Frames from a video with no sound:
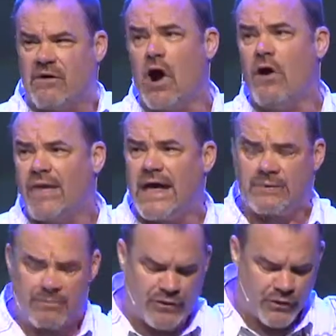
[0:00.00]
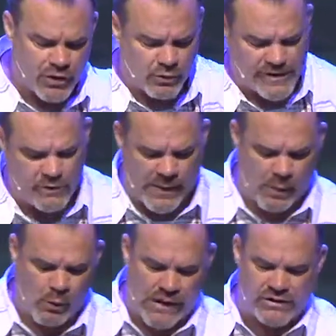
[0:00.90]
that have all that through their rear
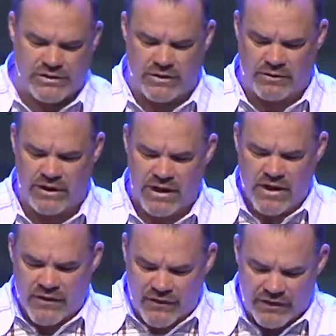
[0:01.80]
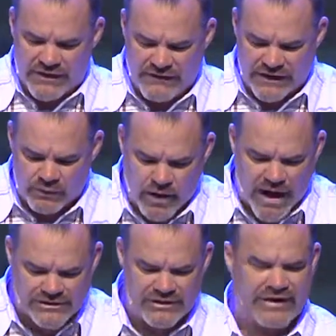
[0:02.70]
windshield, they're living in
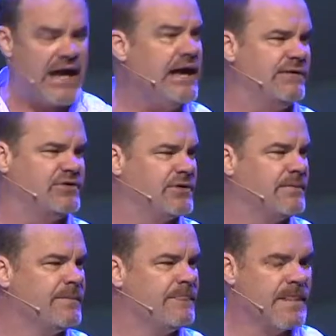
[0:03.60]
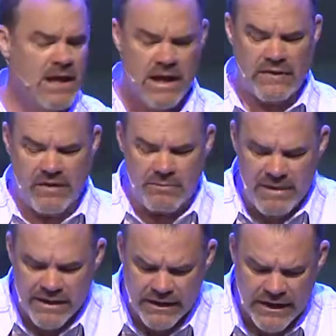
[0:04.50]
rocks and caves. And the
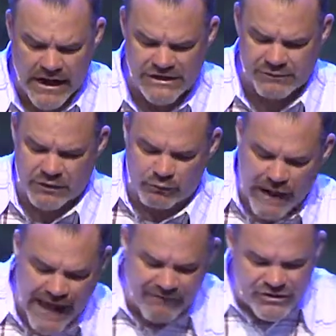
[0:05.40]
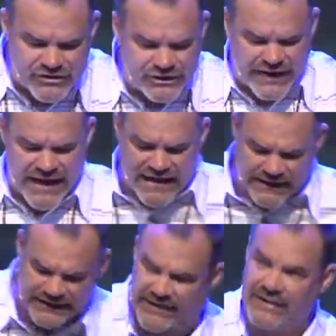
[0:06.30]
Midianites would ravage the
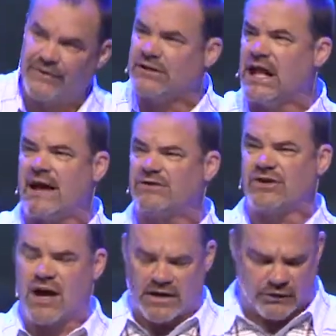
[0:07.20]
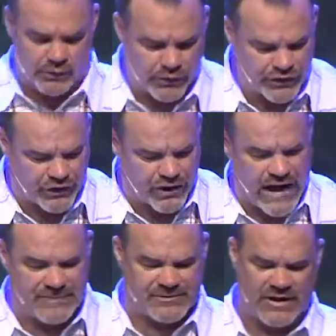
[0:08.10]
land and kill the livestock and ruin the
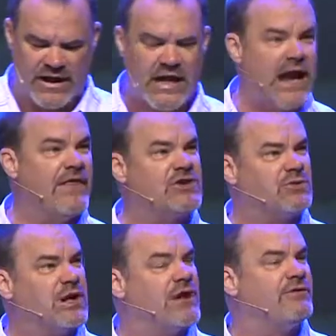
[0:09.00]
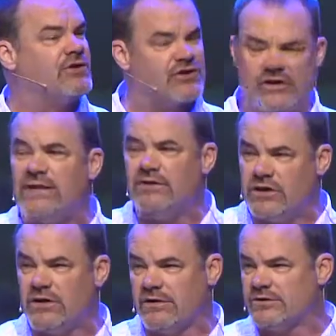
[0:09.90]
crops. And this went on for
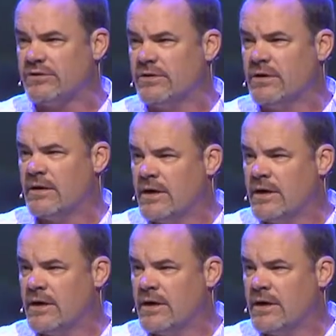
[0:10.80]
seven years.